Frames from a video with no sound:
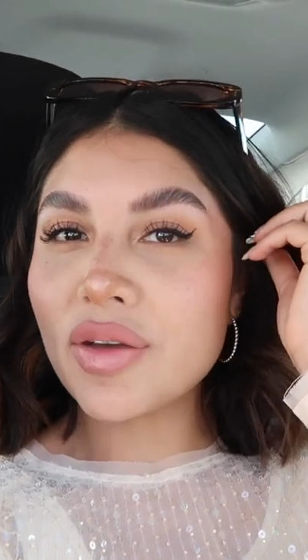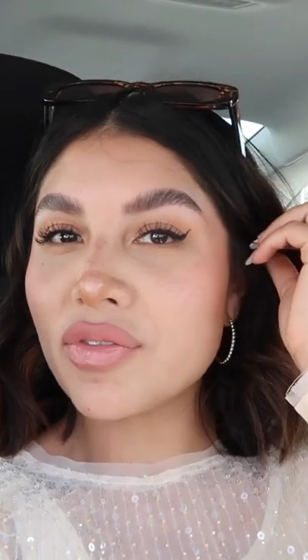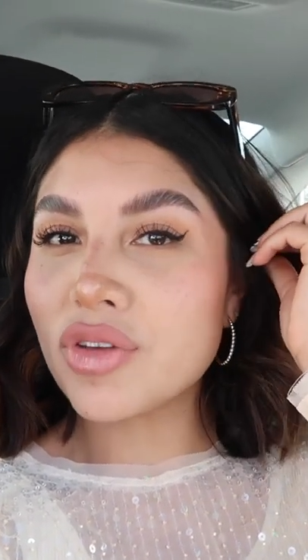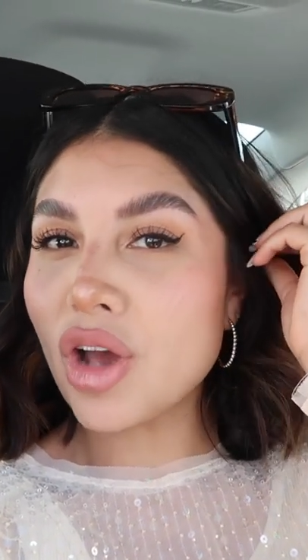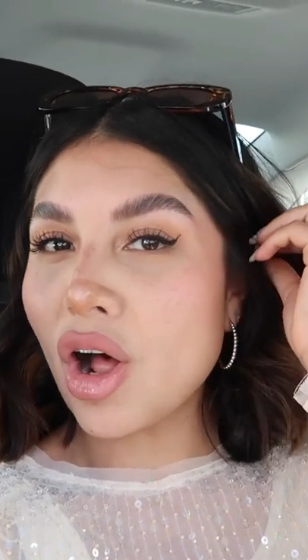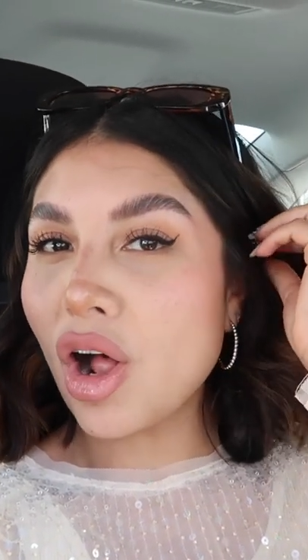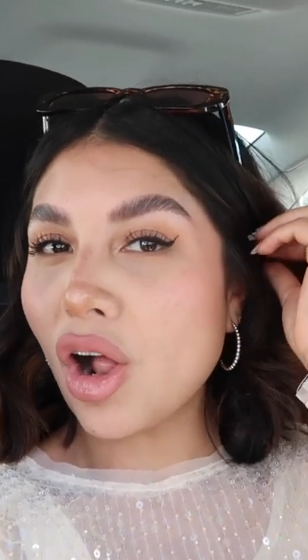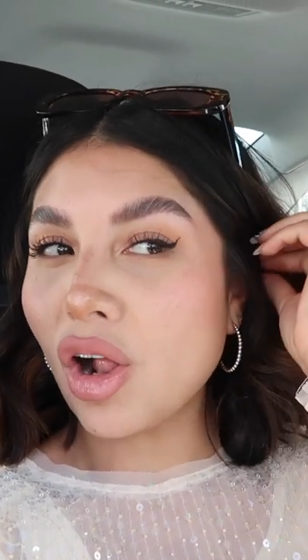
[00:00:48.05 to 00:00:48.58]
If
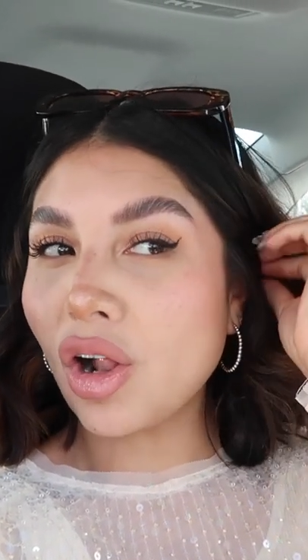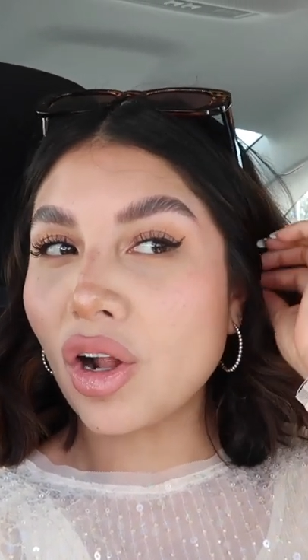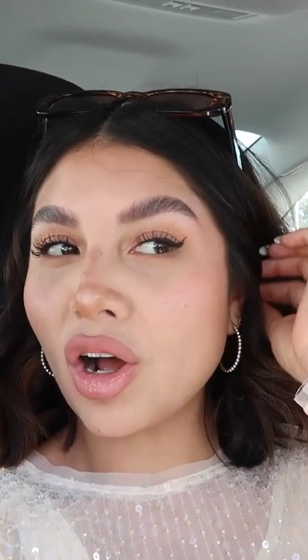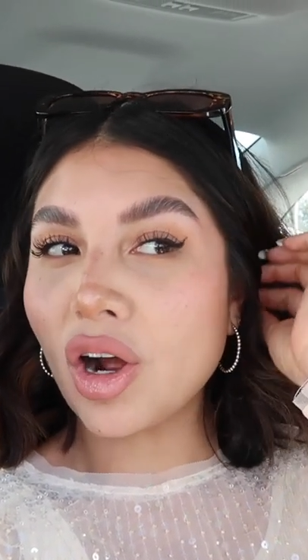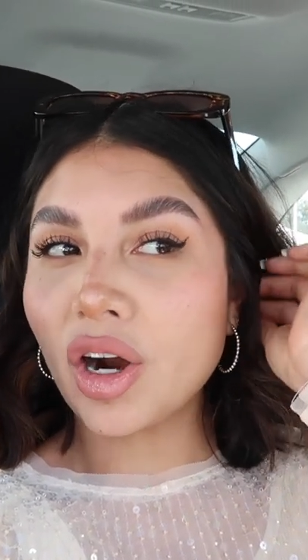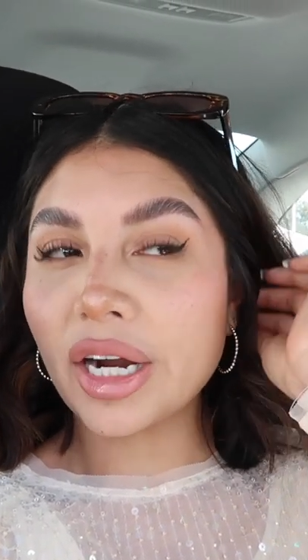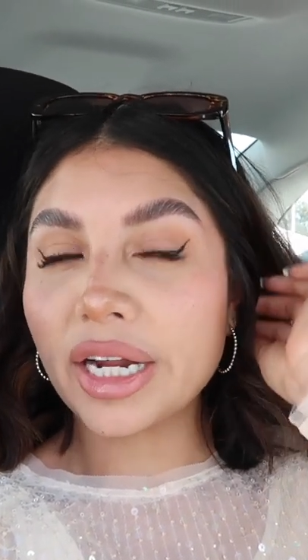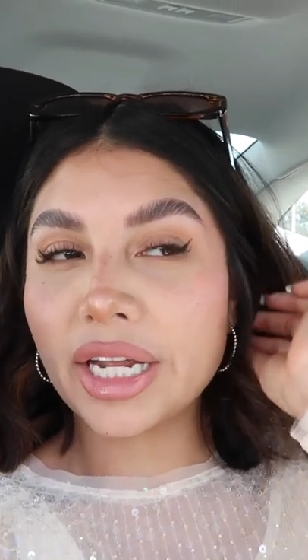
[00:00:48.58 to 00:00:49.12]
y'all
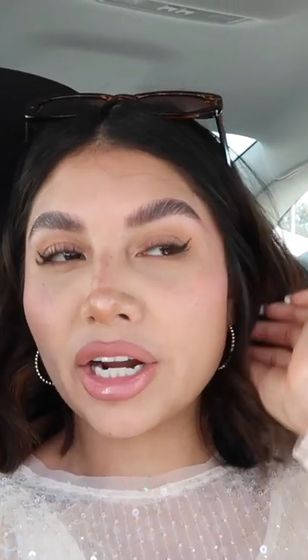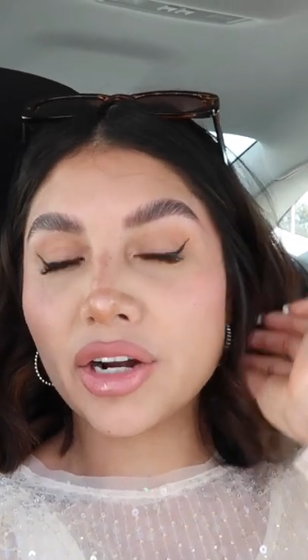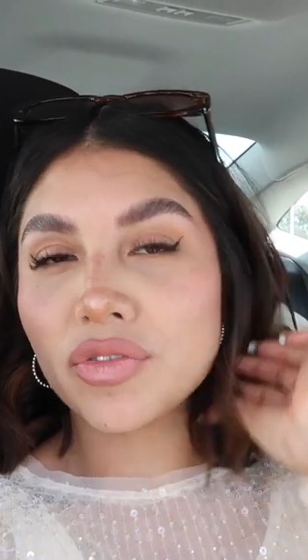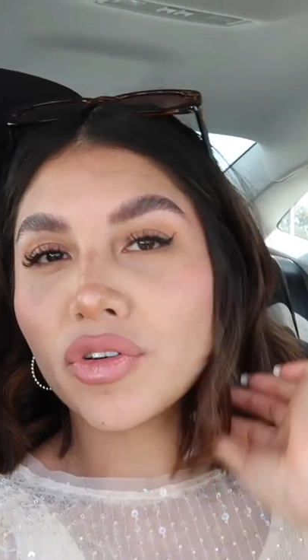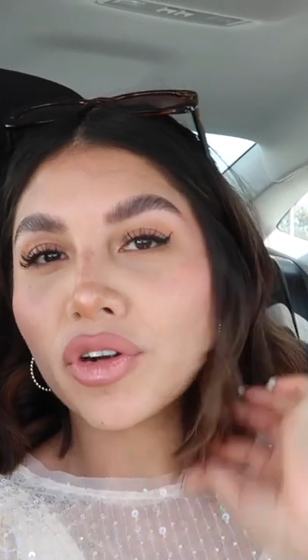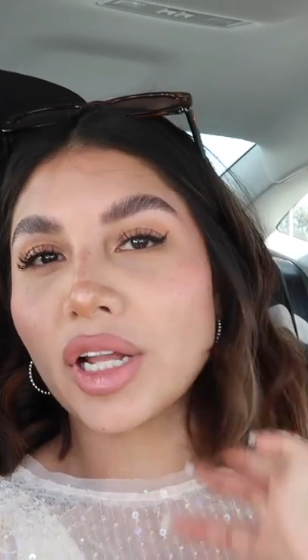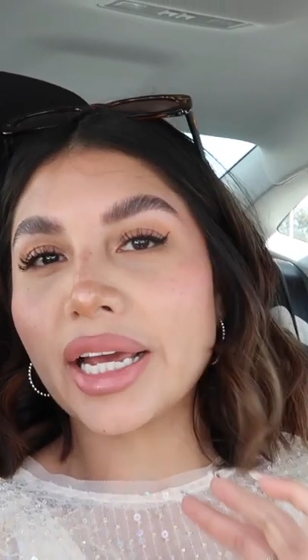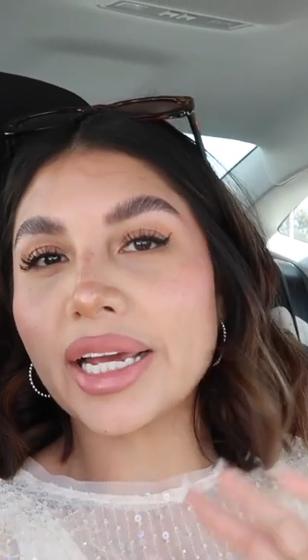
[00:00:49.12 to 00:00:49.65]
are here
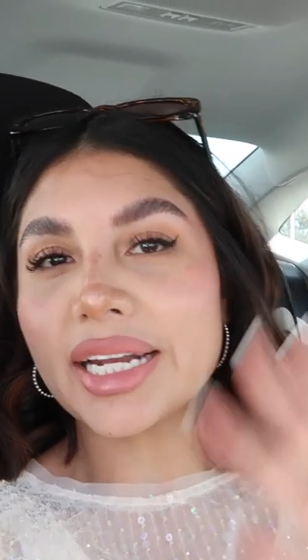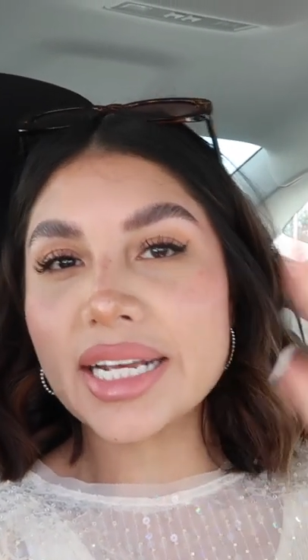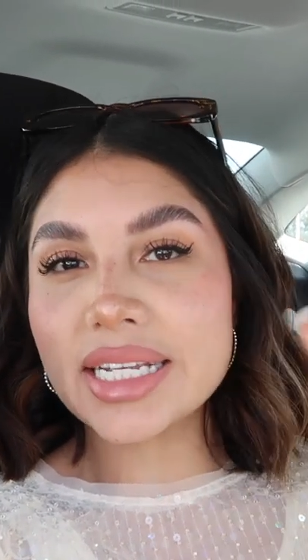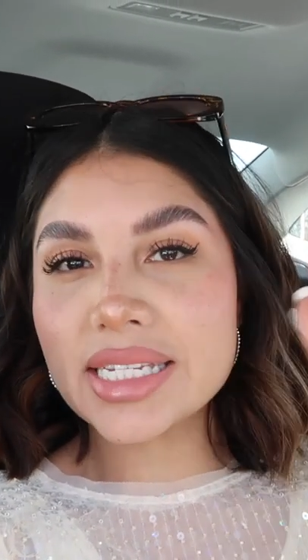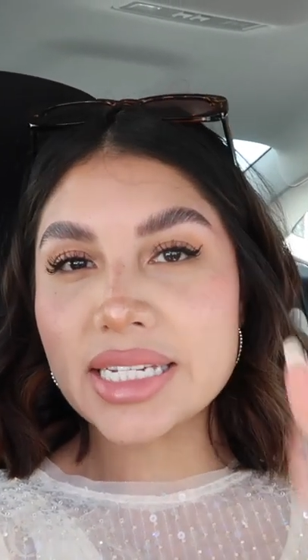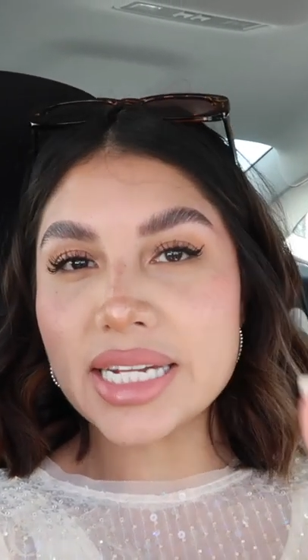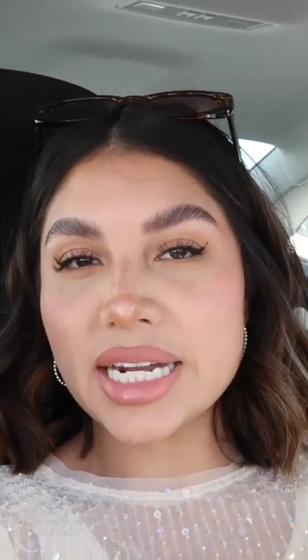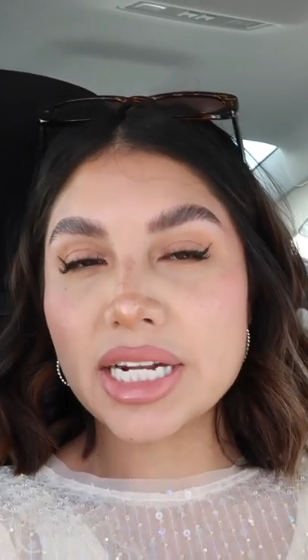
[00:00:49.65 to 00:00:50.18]
for like an
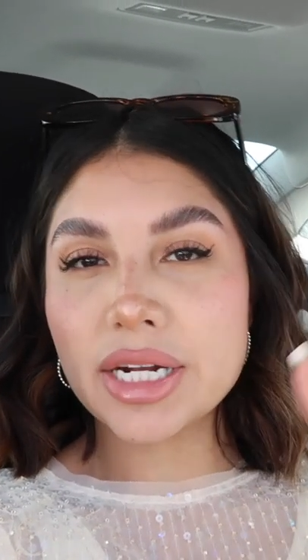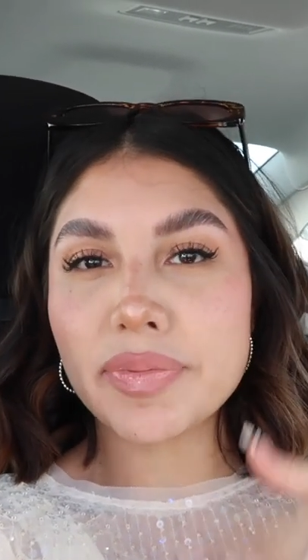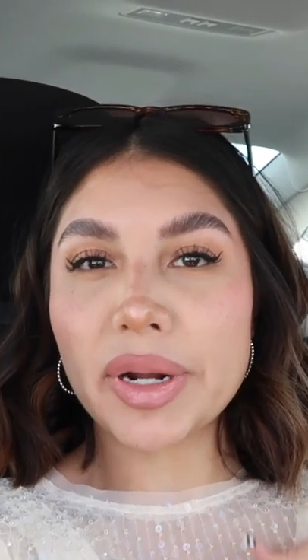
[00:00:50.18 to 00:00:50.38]
extended